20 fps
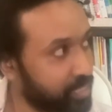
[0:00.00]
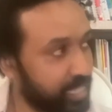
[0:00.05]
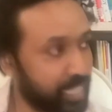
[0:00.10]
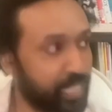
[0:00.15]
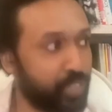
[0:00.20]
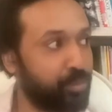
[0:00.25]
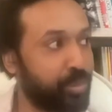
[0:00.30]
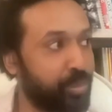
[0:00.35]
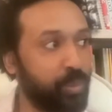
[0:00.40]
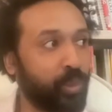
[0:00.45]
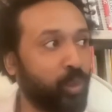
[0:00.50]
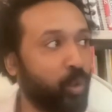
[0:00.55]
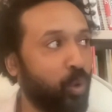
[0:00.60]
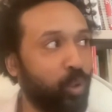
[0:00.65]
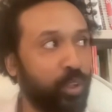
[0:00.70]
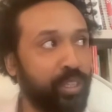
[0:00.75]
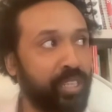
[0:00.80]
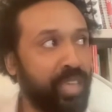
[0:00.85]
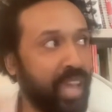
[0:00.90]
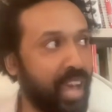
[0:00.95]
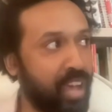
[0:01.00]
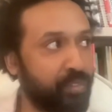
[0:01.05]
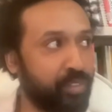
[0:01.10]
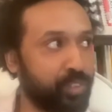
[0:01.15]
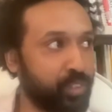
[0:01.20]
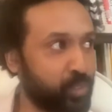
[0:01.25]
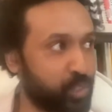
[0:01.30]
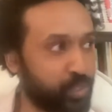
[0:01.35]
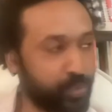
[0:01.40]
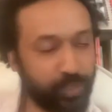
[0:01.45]
to give people all the
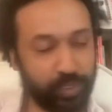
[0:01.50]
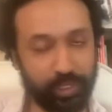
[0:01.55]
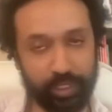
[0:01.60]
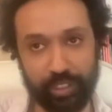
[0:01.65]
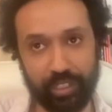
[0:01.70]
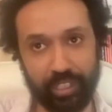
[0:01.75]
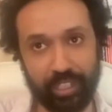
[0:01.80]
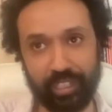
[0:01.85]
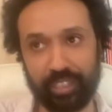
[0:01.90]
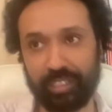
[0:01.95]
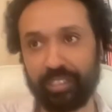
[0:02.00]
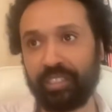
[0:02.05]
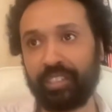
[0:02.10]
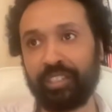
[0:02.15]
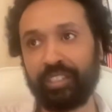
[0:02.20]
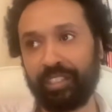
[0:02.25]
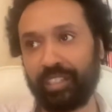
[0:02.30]
avenues for learning.